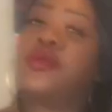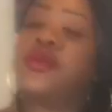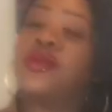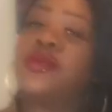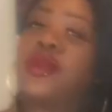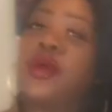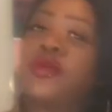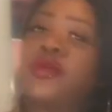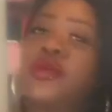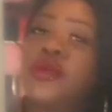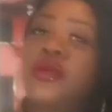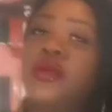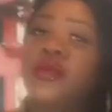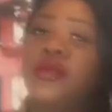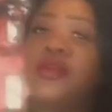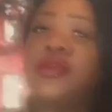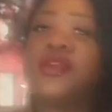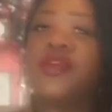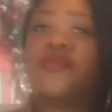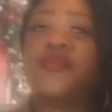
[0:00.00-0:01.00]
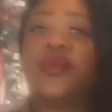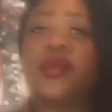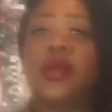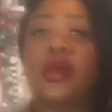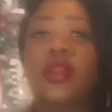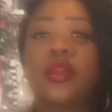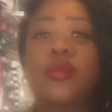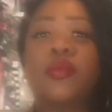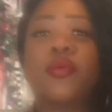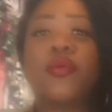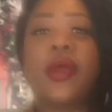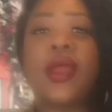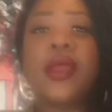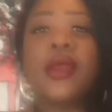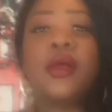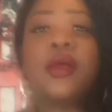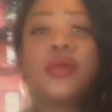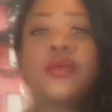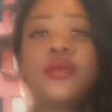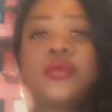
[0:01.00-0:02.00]
you know, different color
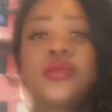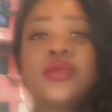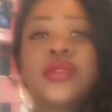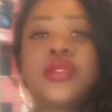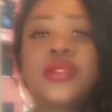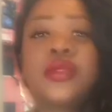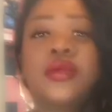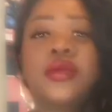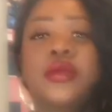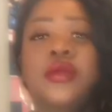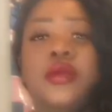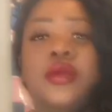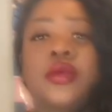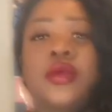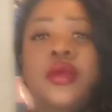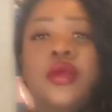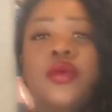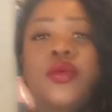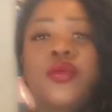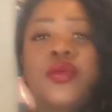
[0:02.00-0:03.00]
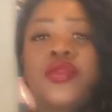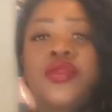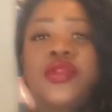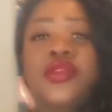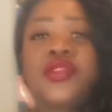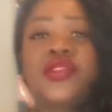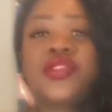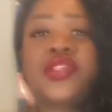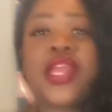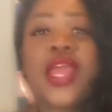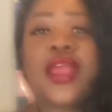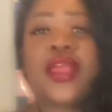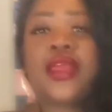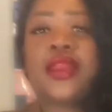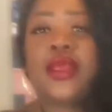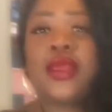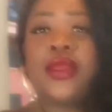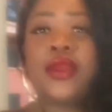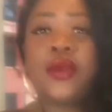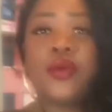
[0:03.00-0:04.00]
browns with this
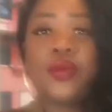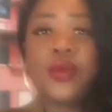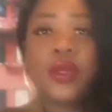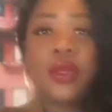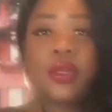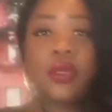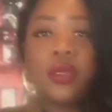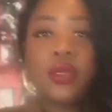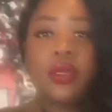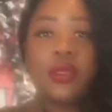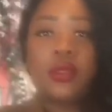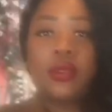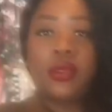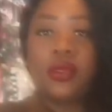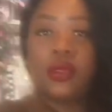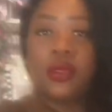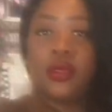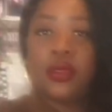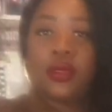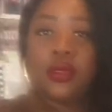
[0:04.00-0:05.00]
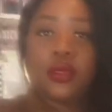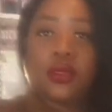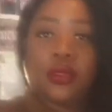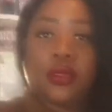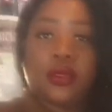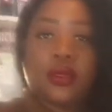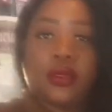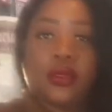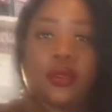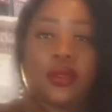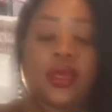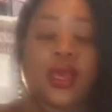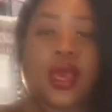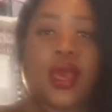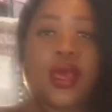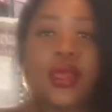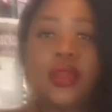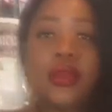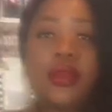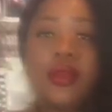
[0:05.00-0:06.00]
jacket and it would look good.
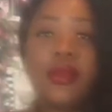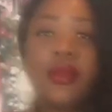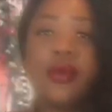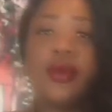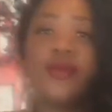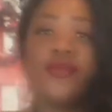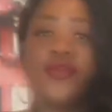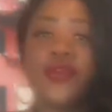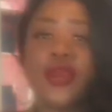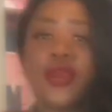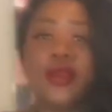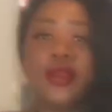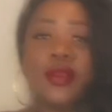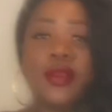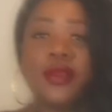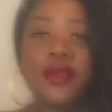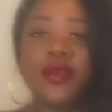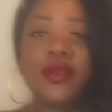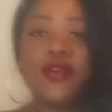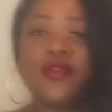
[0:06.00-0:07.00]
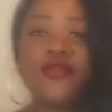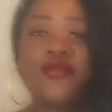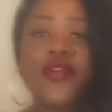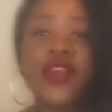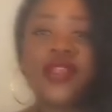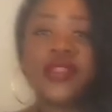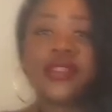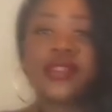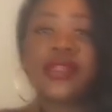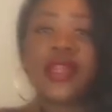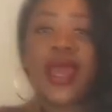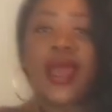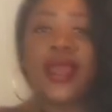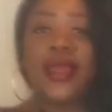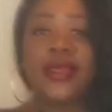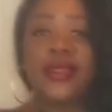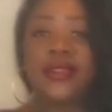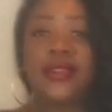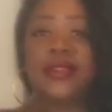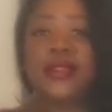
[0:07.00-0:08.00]
I love it. Fits
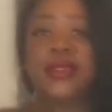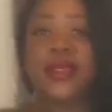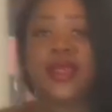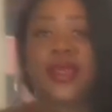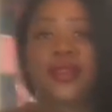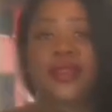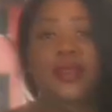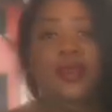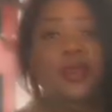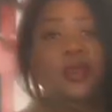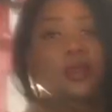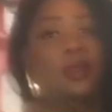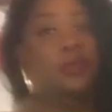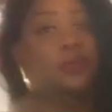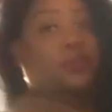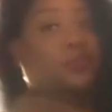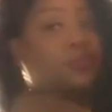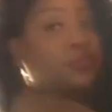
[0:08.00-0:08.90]
nice. Look at that.